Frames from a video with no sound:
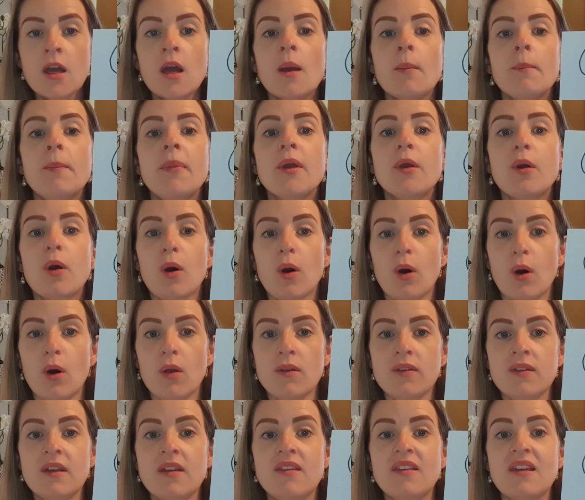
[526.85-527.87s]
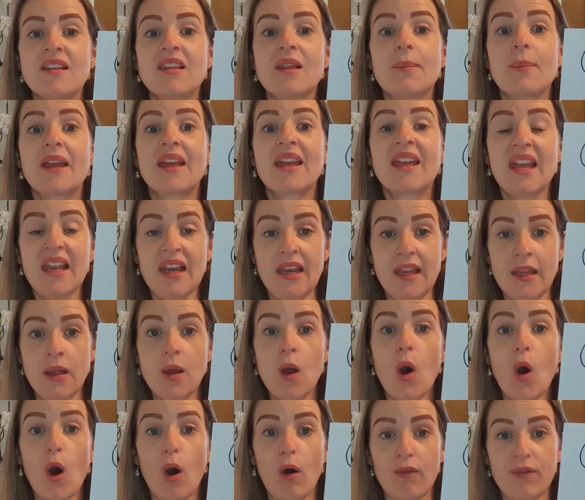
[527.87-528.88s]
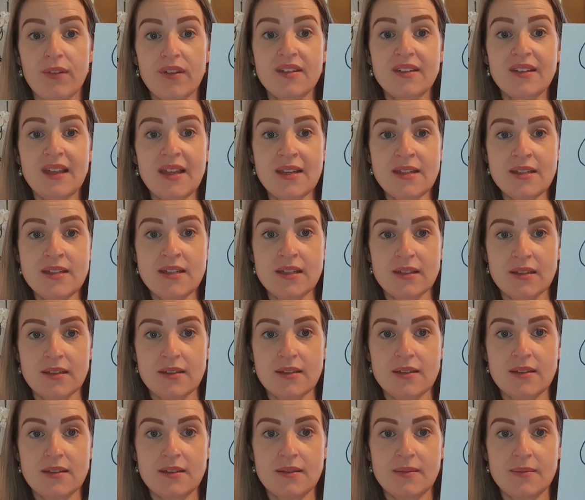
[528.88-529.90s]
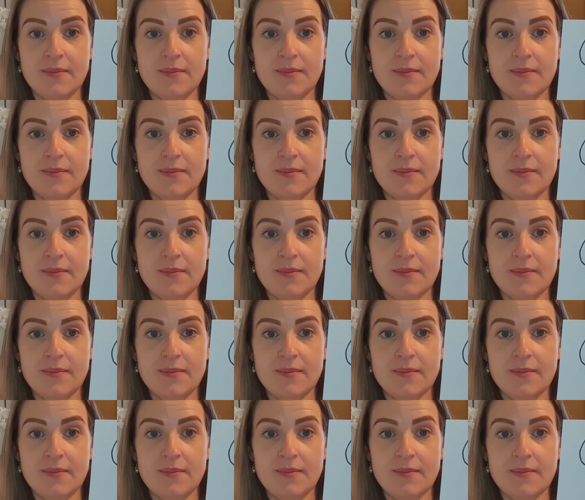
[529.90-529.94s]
because it's at the beginning of a sentence.